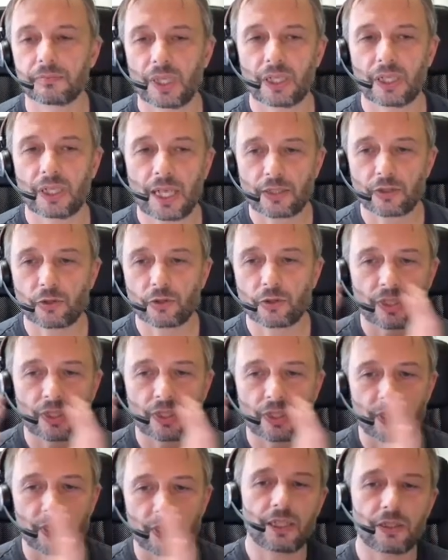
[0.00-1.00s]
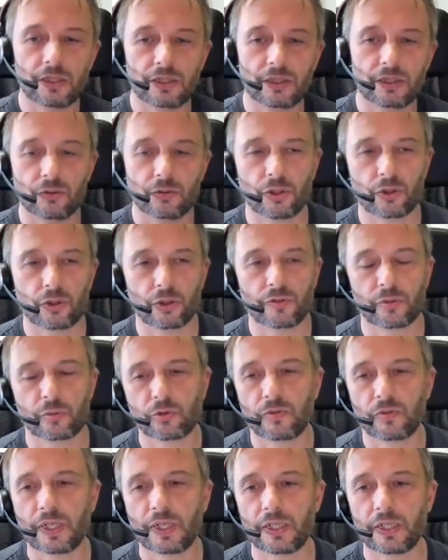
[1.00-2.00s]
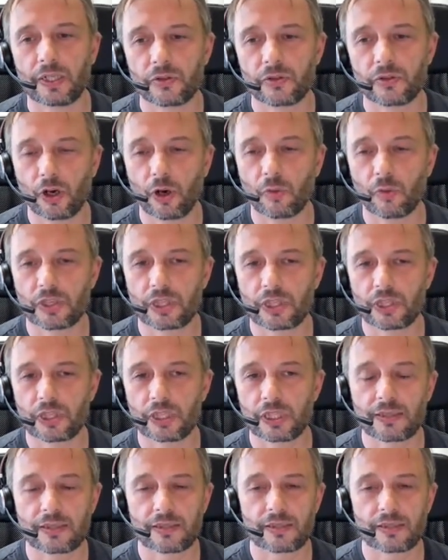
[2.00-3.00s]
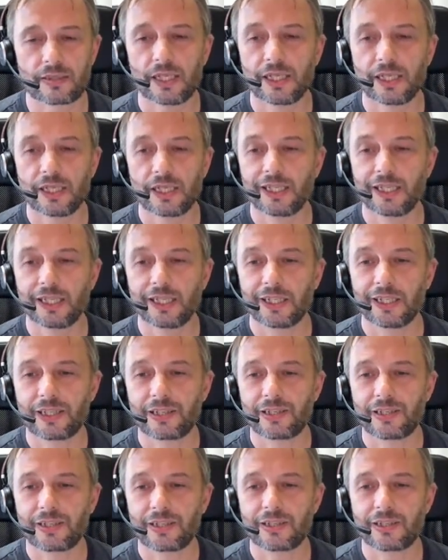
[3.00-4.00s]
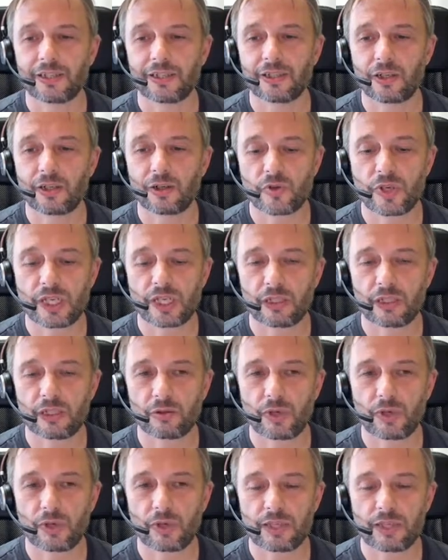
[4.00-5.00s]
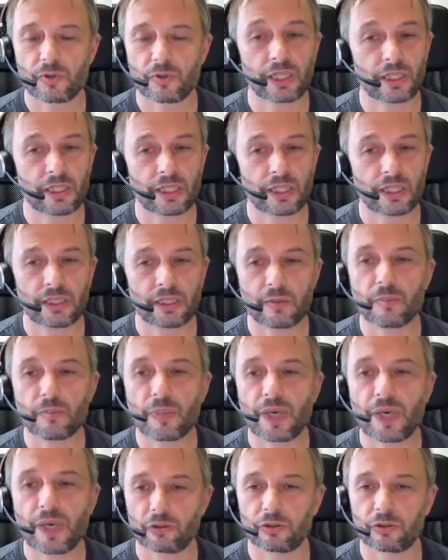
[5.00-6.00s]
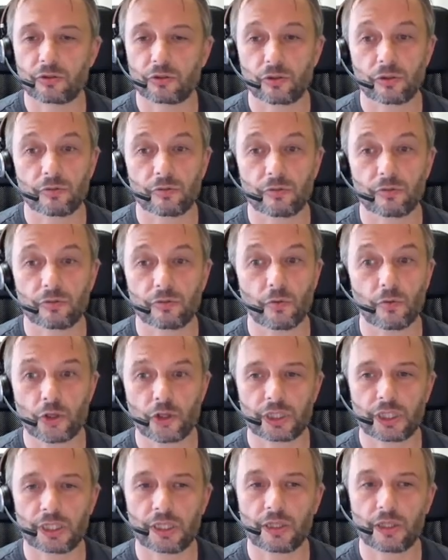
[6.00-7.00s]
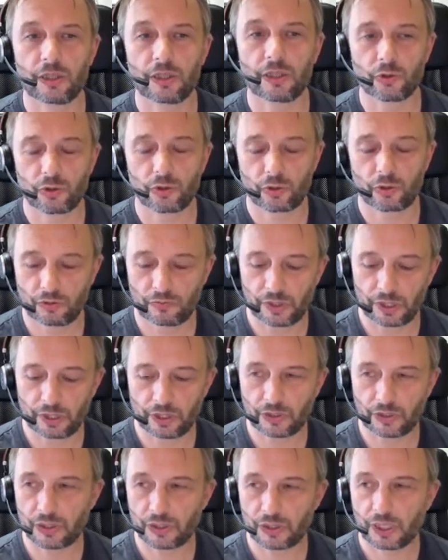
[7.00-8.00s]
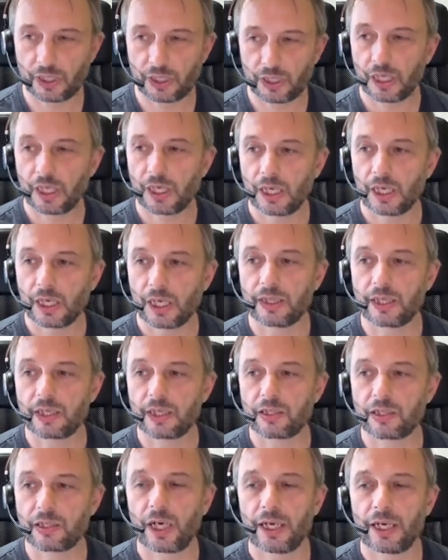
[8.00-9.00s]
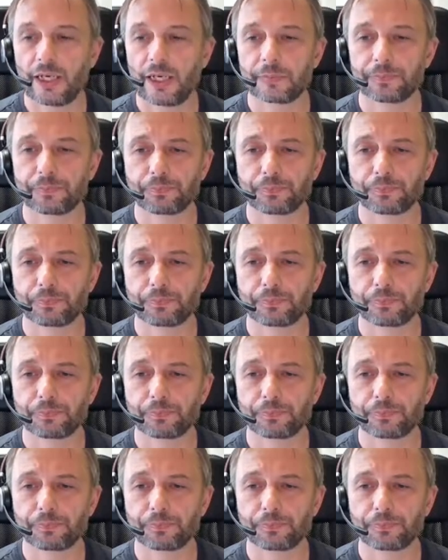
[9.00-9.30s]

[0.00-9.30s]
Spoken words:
letter and send it to the service provider. So obviously that's has really an impact on conversion and user convenience, and that's why,